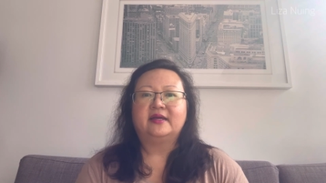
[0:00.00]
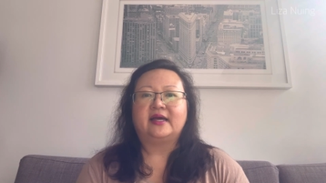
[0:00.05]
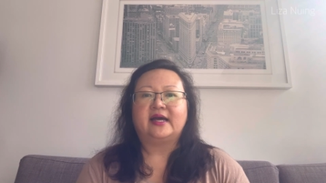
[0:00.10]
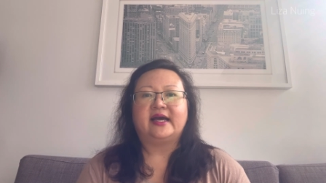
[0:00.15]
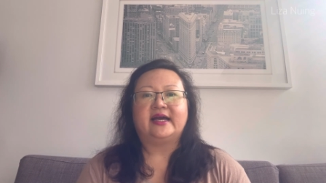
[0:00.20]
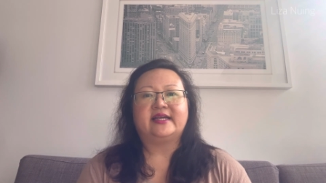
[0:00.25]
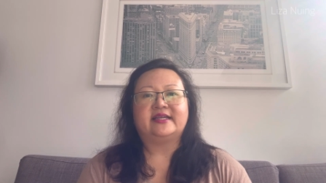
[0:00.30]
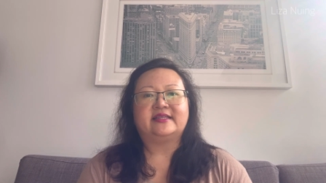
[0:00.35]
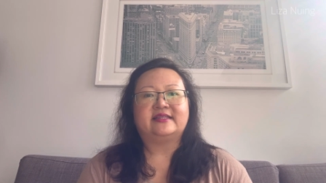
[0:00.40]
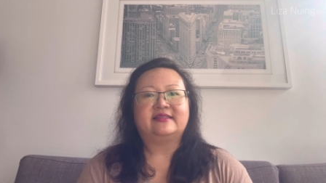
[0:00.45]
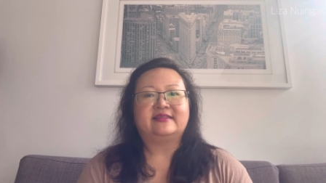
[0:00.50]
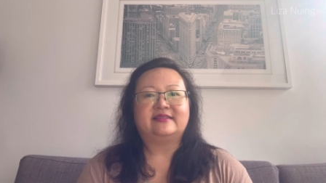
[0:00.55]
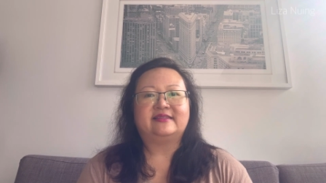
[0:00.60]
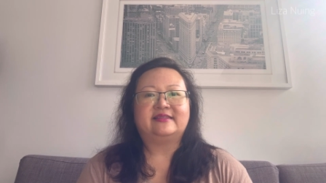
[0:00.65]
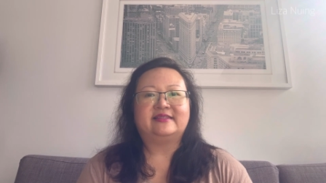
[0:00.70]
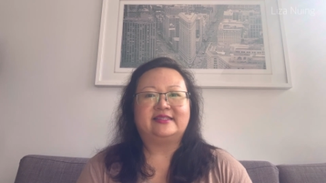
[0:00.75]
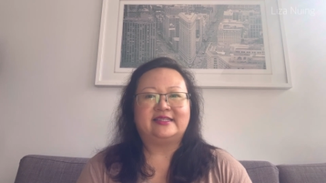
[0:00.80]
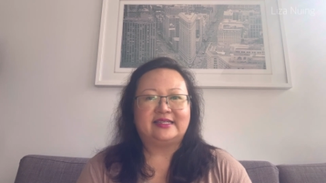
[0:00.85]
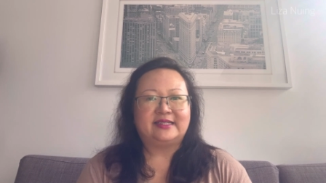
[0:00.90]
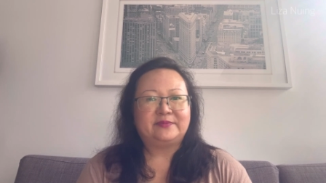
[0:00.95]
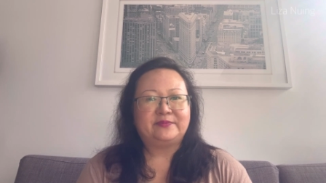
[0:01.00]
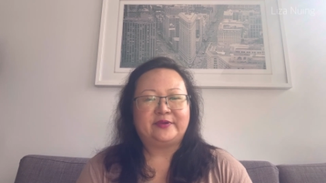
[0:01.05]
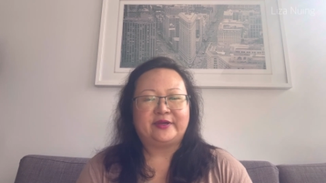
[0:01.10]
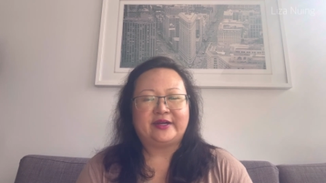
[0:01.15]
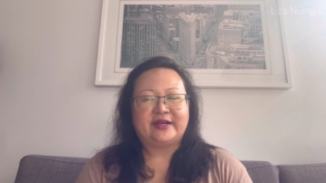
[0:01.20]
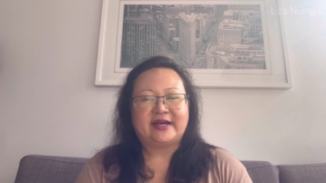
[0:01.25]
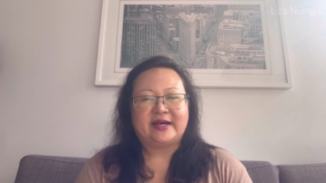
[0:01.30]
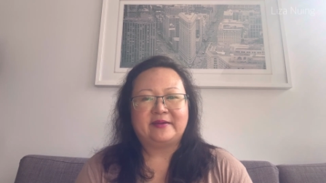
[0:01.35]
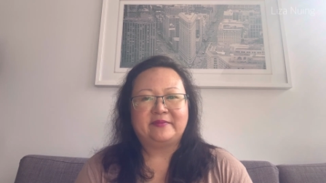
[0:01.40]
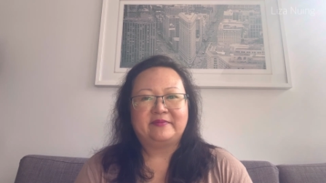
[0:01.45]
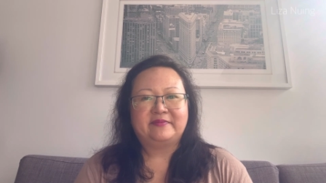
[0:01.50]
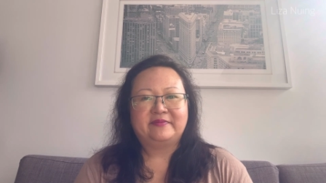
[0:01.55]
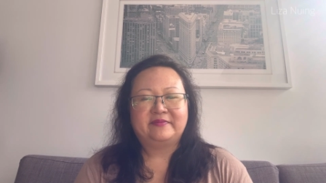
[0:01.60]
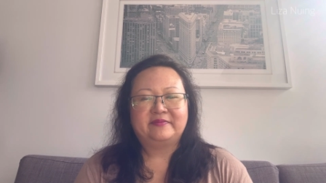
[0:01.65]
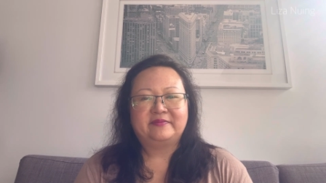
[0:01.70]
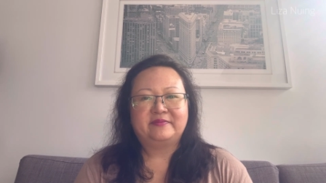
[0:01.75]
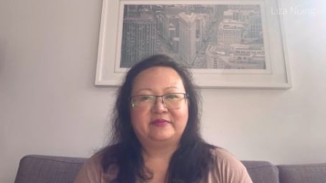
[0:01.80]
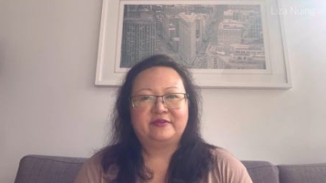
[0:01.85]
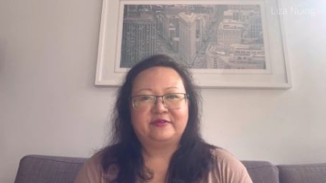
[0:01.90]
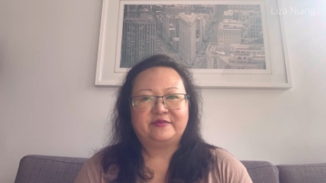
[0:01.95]
I did pick up
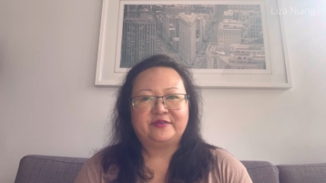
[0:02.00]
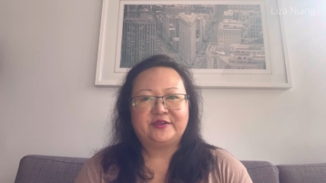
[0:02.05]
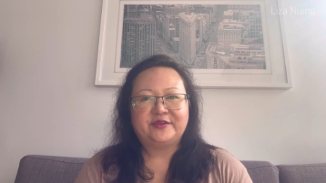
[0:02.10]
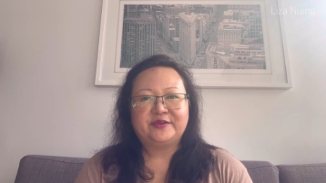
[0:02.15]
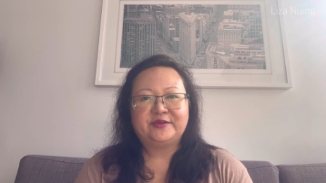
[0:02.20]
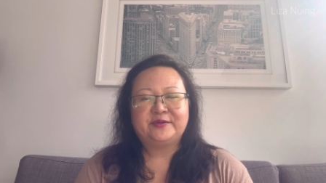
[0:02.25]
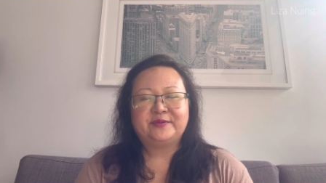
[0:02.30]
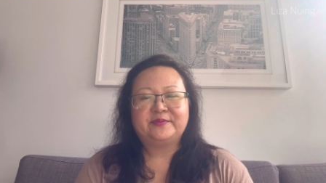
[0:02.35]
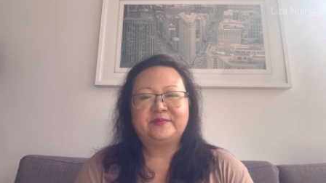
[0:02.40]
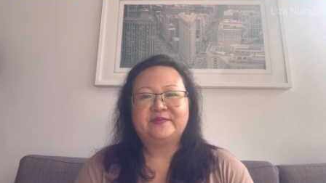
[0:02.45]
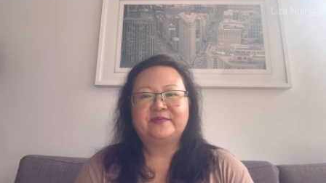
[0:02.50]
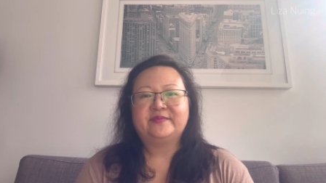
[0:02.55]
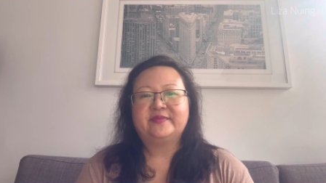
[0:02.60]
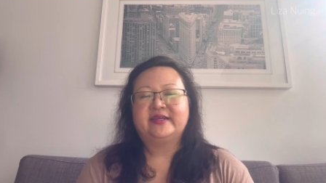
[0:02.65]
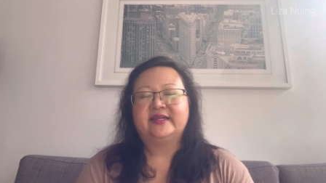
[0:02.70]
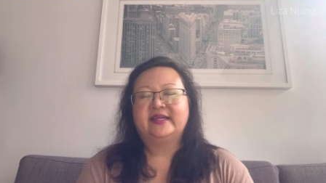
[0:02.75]
Perfume,